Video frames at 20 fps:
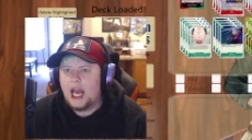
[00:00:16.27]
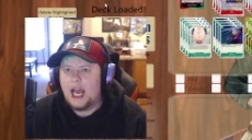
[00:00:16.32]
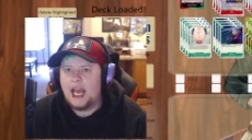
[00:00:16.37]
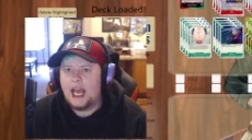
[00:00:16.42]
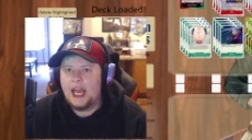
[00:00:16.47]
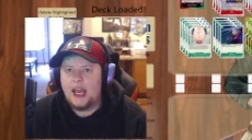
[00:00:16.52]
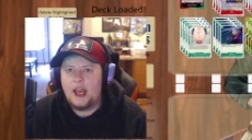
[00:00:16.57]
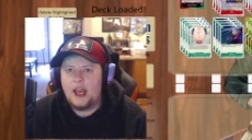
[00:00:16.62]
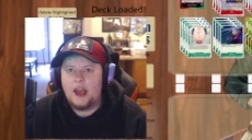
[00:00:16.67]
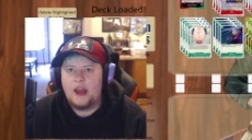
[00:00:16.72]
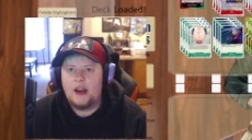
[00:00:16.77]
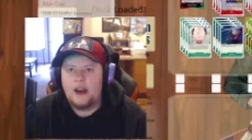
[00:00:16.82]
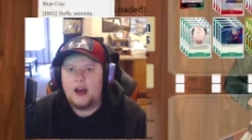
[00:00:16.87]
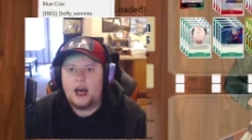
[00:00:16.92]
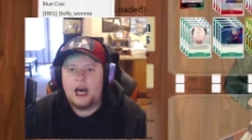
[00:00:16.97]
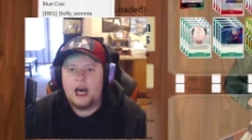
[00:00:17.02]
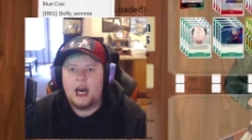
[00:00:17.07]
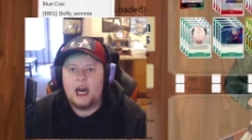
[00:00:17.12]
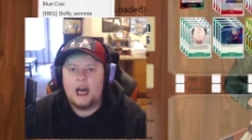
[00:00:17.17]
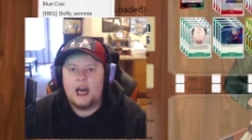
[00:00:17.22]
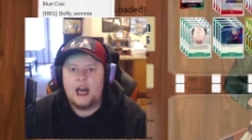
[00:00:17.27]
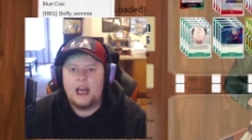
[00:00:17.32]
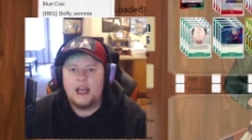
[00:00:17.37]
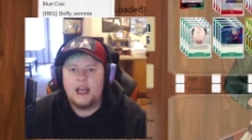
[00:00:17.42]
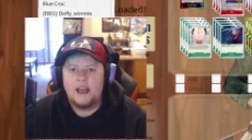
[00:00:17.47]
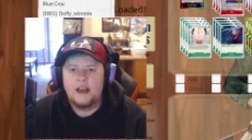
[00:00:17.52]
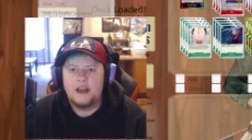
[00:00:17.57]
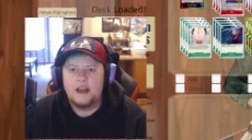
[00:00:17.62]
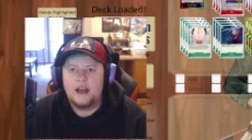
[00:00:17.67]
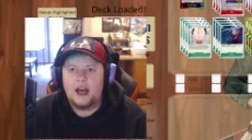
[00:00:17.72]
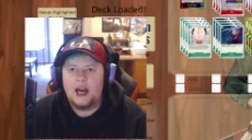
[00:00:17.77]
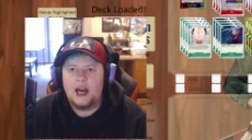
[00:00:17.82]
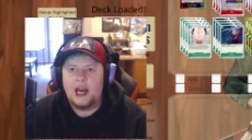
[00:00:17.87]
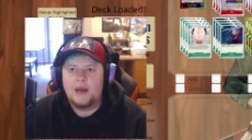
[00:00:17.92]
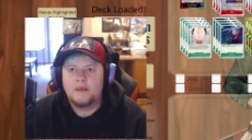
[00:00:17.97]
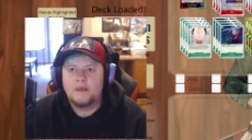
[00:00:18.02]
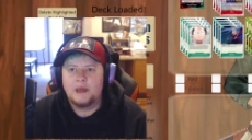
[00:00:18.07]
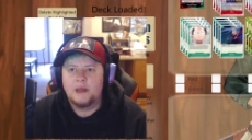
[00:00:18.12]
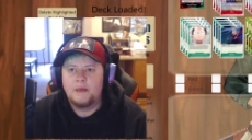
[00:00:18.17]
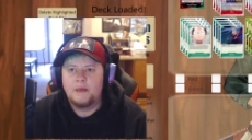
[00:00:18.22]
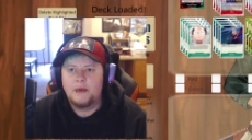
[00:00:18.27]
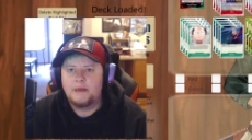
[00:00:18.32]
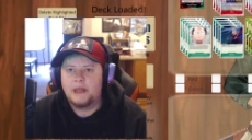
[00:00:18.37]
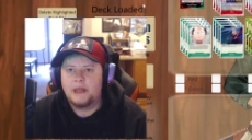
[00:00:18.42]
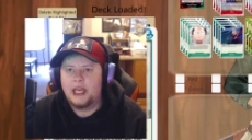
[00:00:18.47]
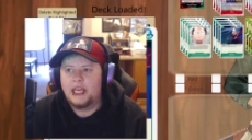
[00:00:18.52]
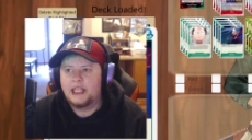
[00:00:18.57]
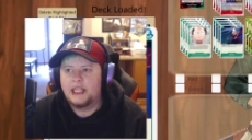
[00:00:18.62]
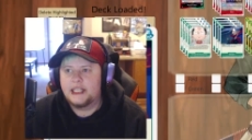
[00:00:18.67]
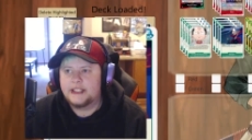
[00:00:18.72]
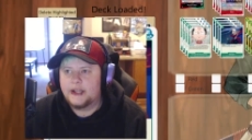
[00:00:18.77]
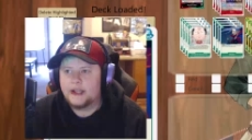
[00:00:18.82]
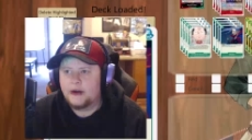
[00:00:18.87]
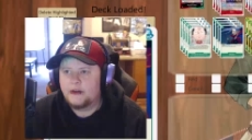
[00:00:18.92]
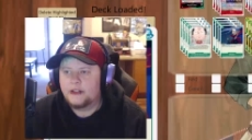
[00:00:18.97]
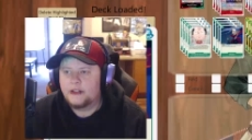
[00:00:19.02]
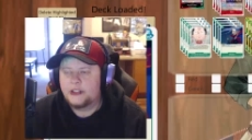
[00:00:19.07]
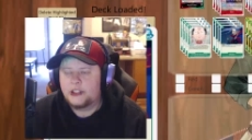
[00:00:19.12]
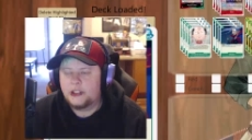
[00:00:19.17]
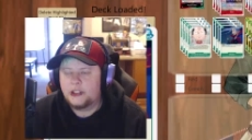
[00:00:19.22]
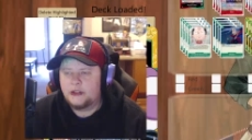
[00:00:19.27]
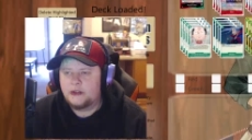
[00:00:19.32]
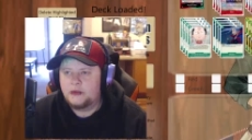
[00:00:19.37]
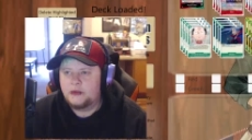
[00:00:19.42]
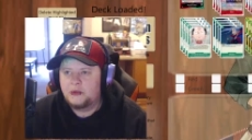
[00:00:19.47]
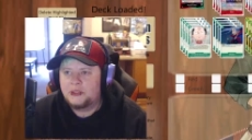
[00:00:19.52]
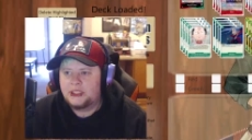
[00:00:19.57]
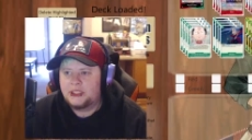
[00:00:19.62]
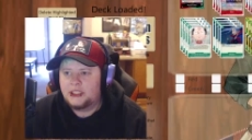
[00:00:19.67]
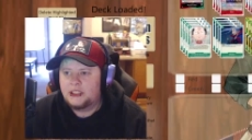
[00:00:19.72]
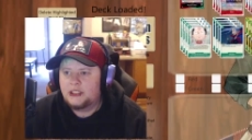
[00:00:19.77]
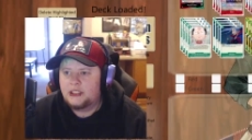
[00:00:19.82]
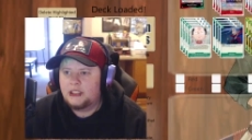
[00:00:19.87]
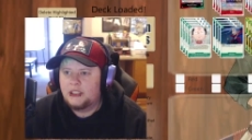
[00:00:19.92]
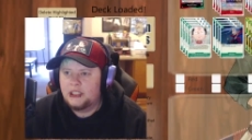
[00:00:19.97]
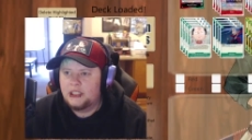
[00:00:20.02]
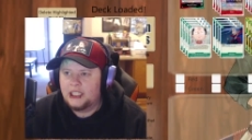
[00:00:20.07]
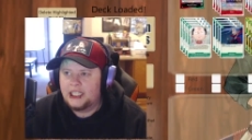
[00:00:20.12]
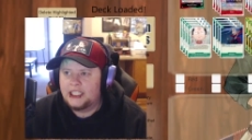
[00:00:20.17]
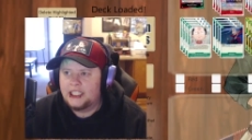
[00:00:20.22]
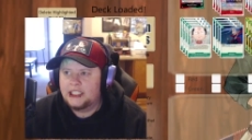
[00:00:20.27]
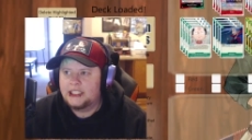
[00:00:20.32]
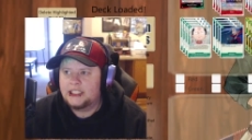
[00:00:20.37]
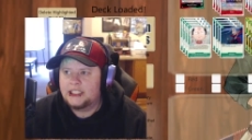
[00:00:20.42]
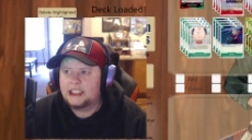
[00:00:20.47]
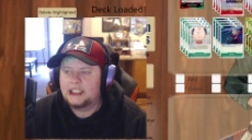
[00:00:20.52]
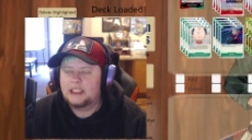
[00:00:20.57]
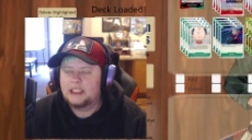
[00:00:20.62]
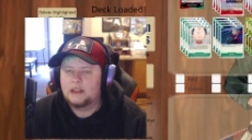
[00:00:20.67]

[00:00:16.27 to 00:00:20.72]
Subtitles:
and I'm going to be playing this ODEN 2 list